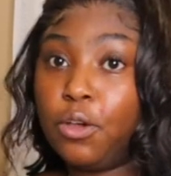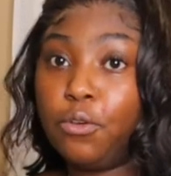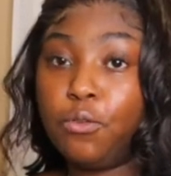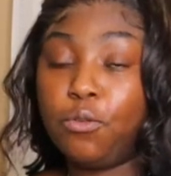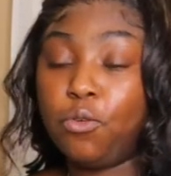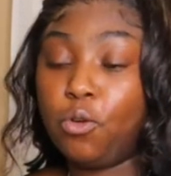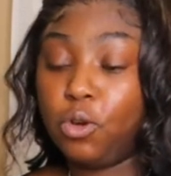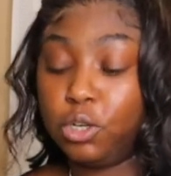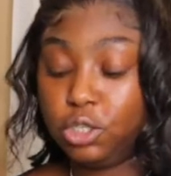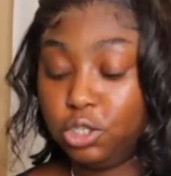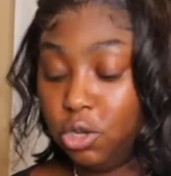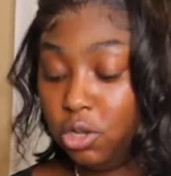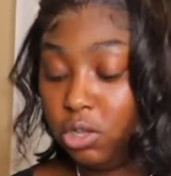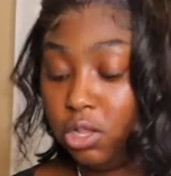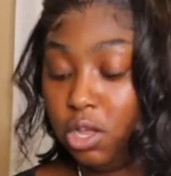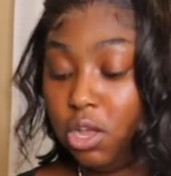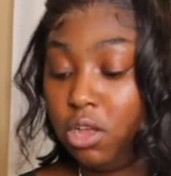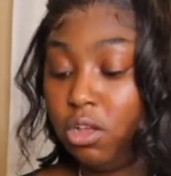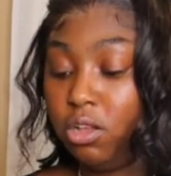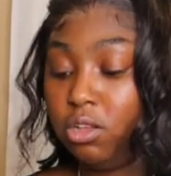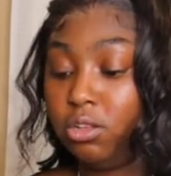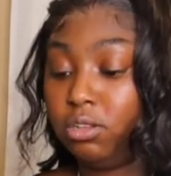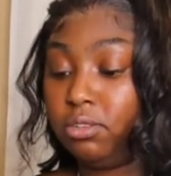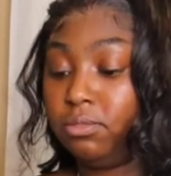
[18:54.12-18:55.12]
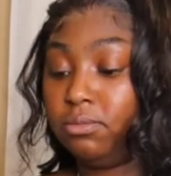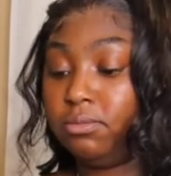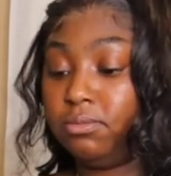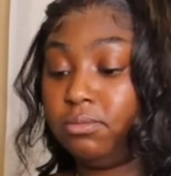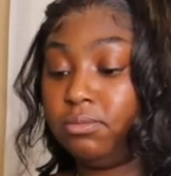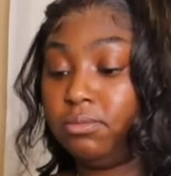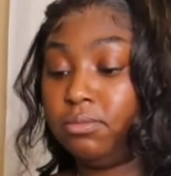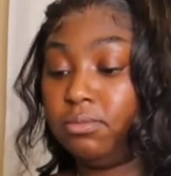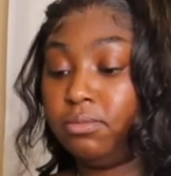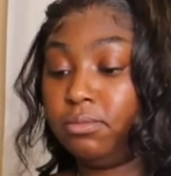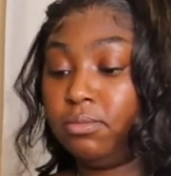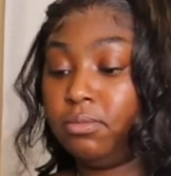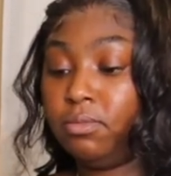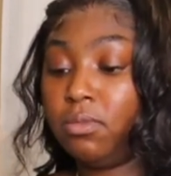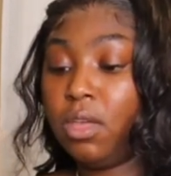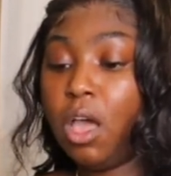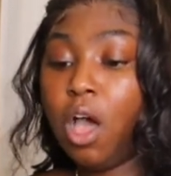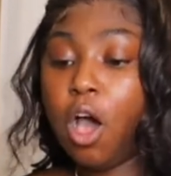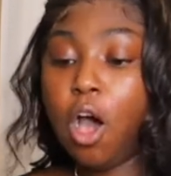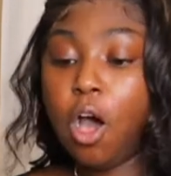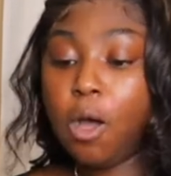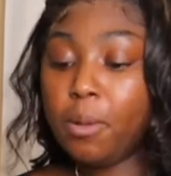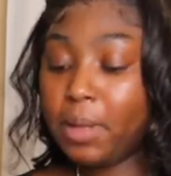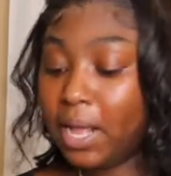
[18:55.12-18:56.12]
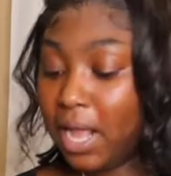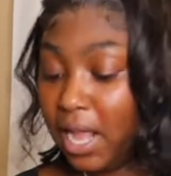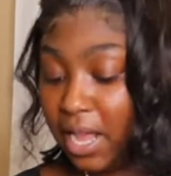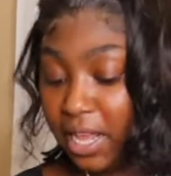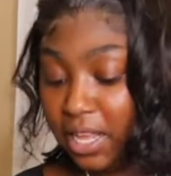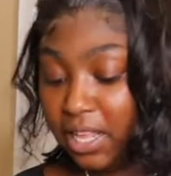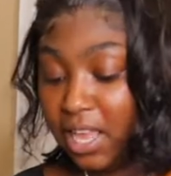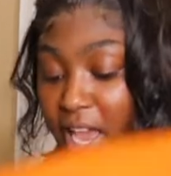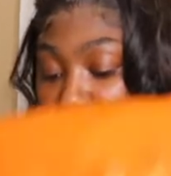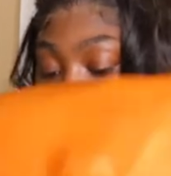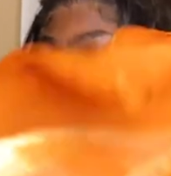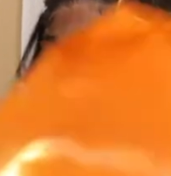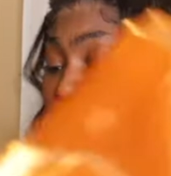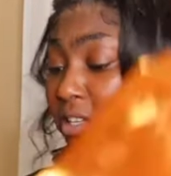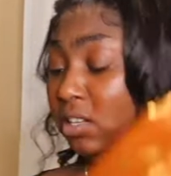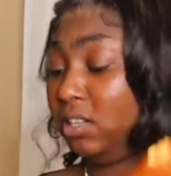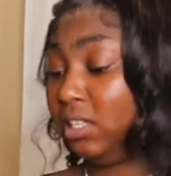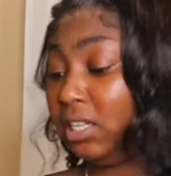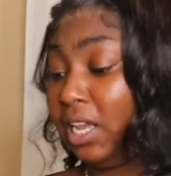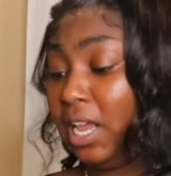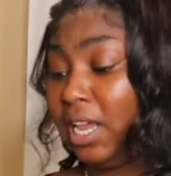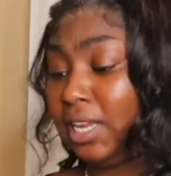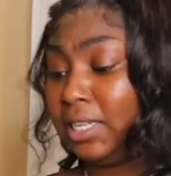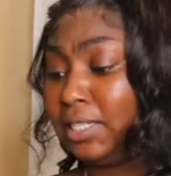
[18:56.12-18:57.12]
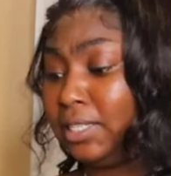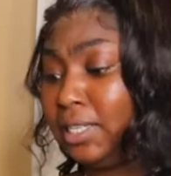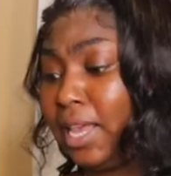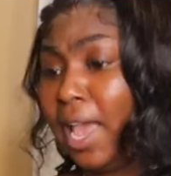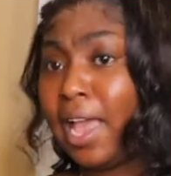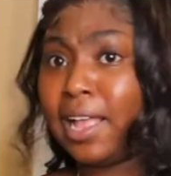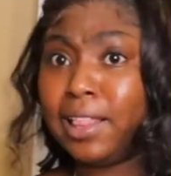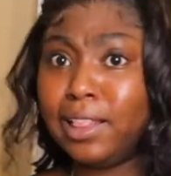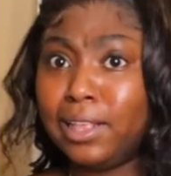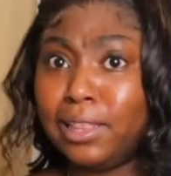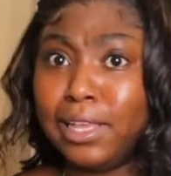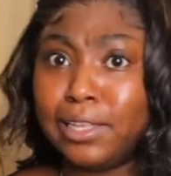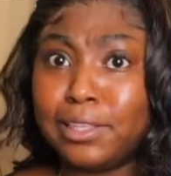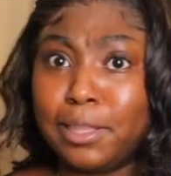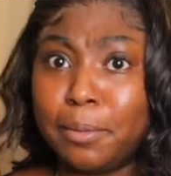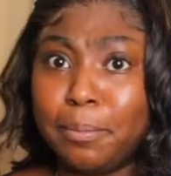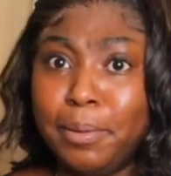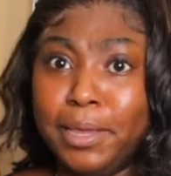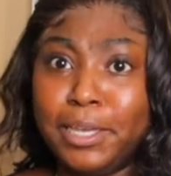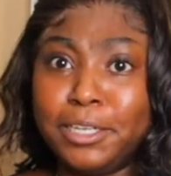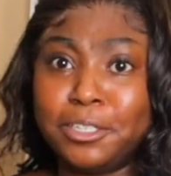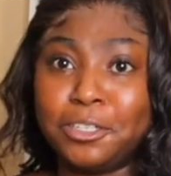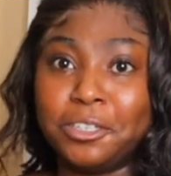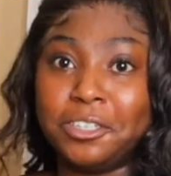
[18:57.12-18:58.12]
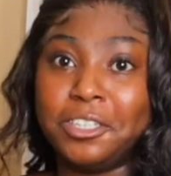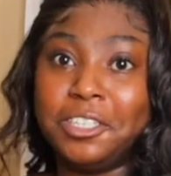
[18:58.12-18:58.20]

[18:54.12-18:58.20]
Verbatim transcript: for so long. Oh my god, it actually looks exactly like the picture.